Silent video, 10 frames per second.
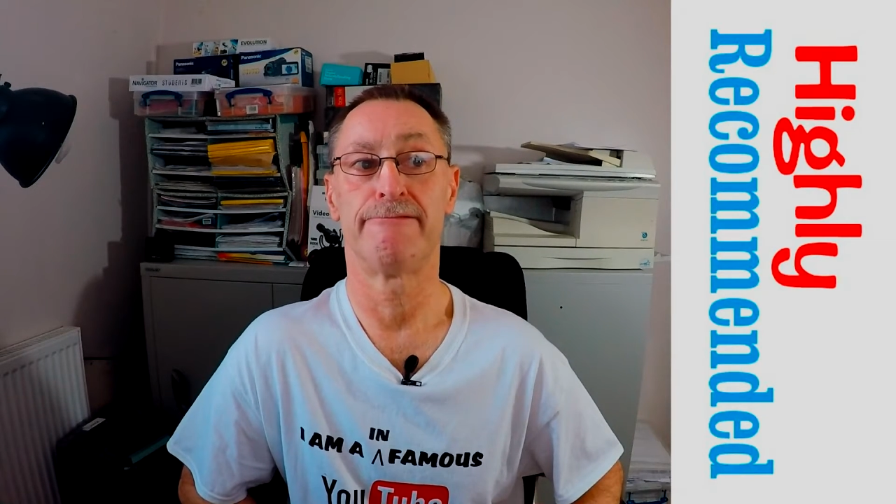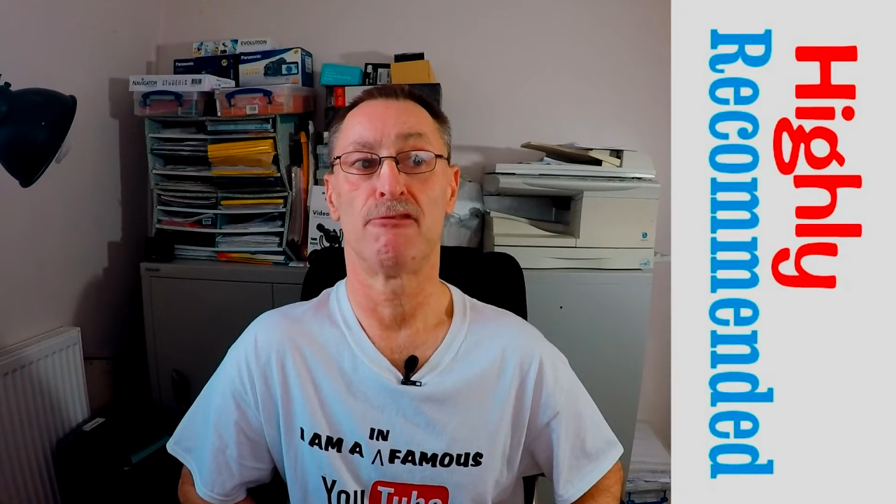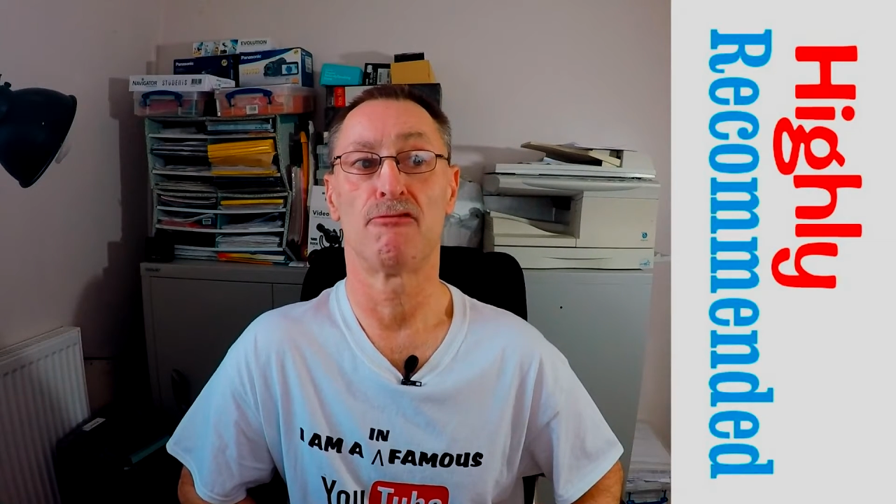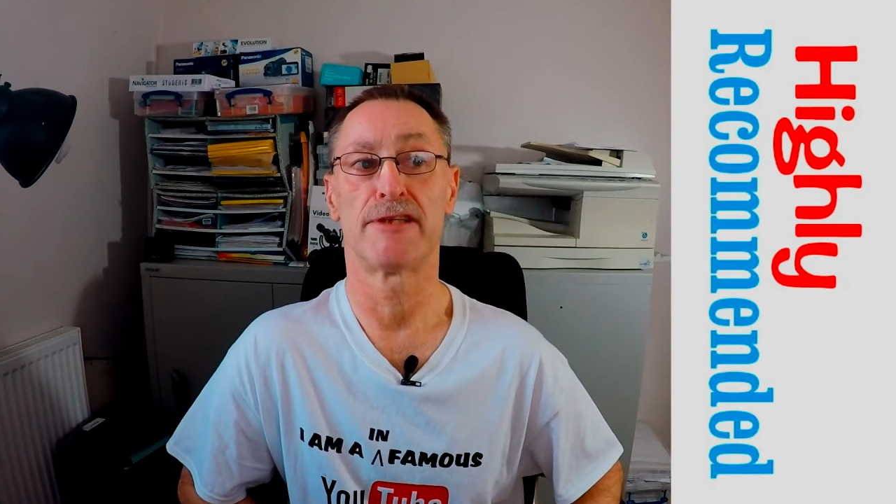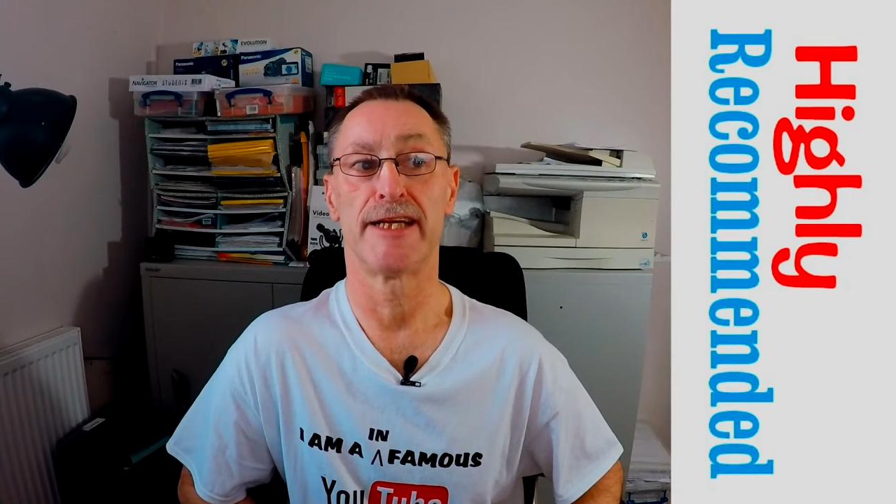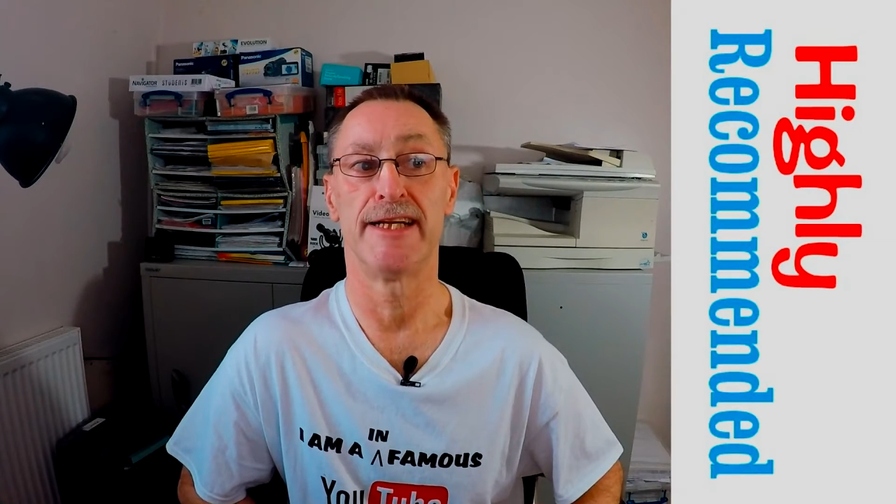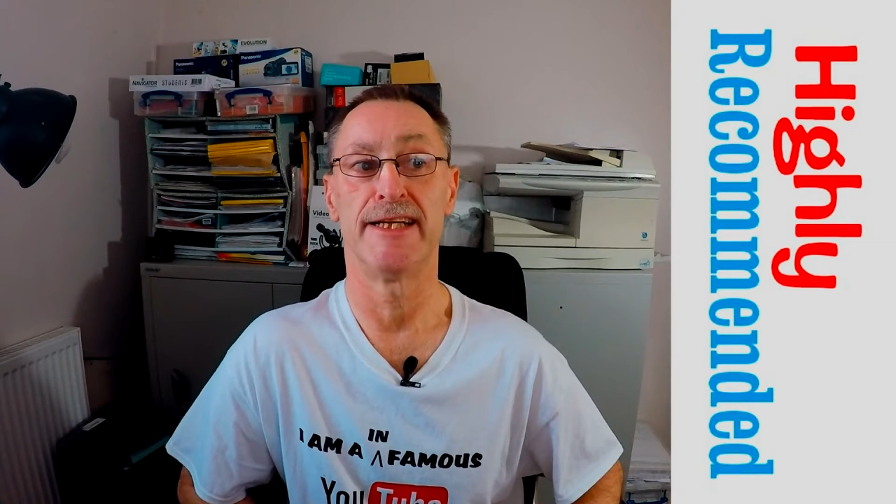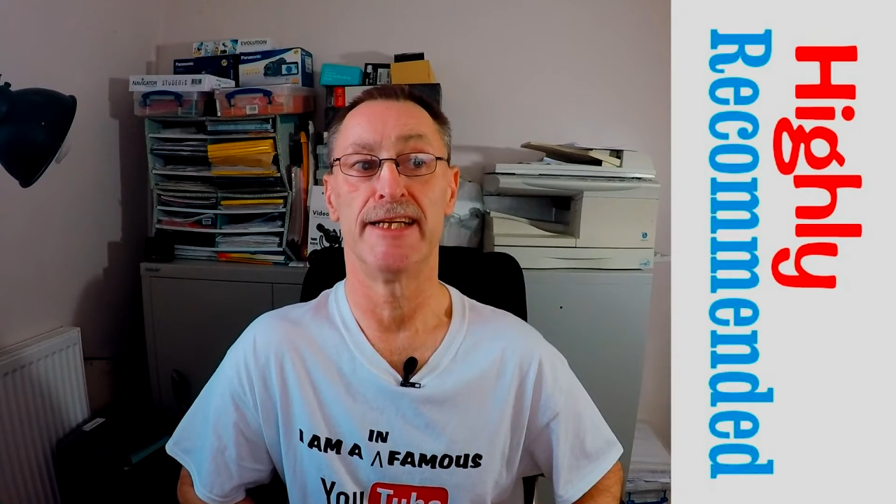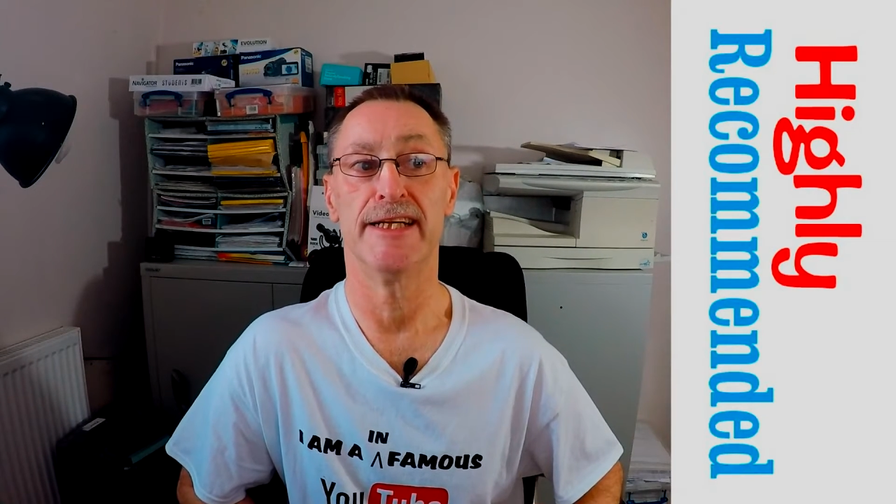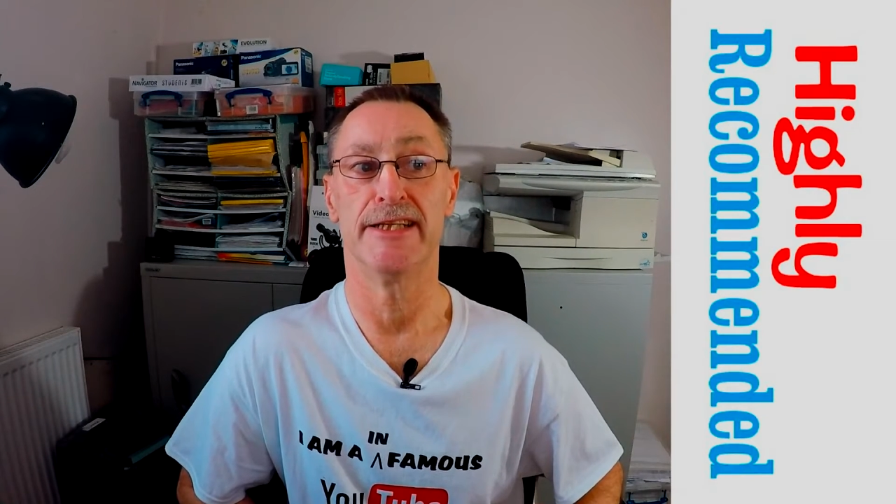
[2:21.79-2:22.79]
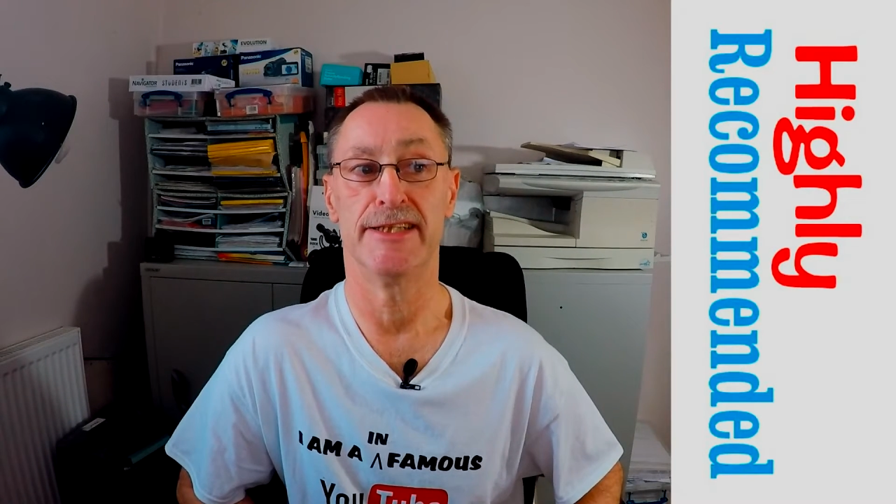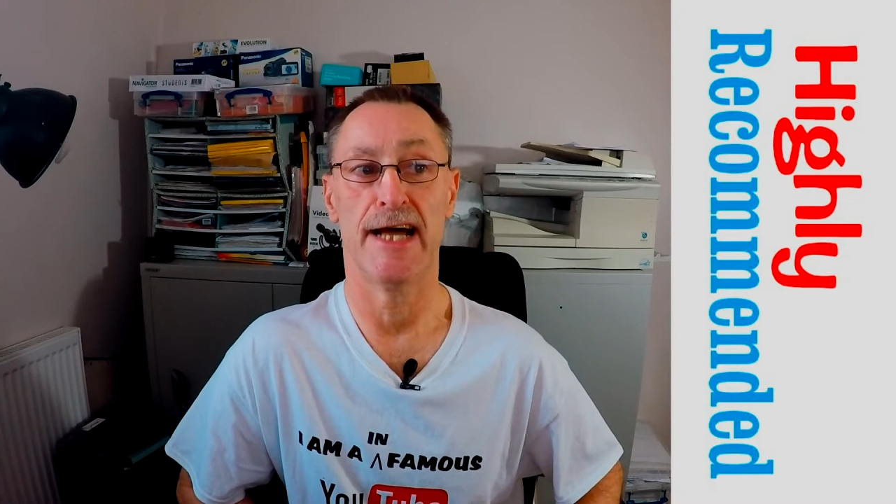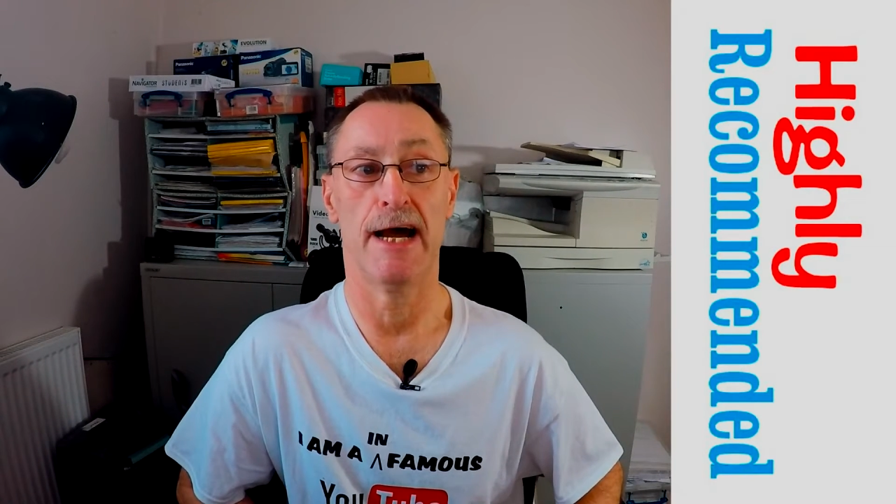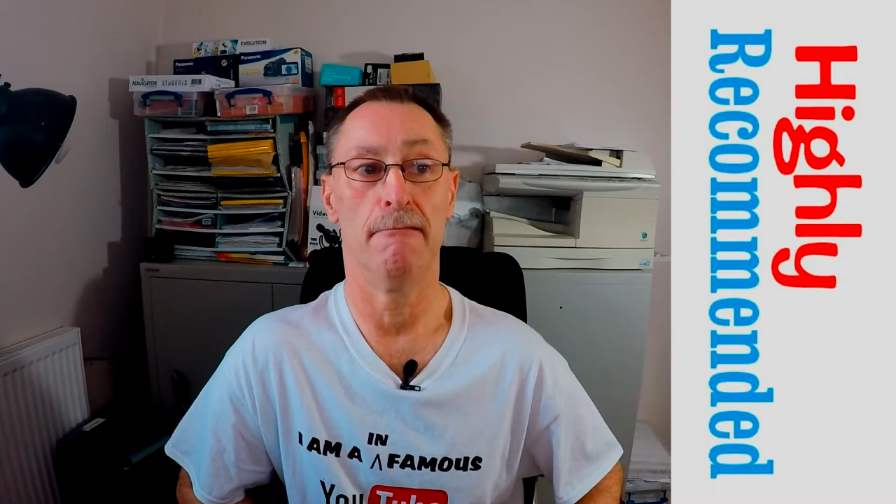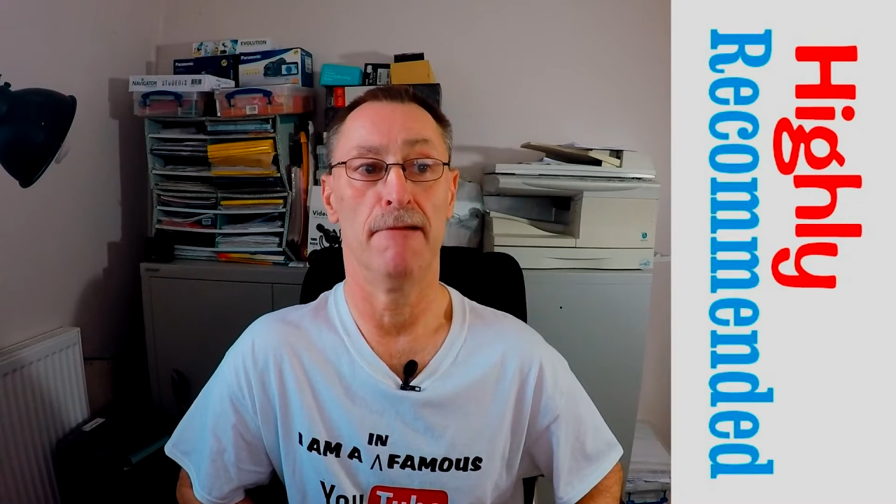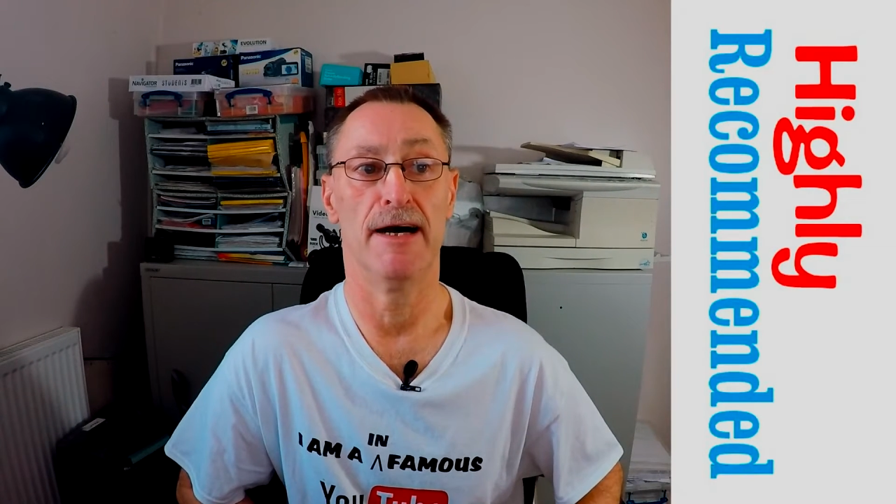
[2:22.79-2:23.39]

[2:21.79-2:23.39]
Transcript: 14 years now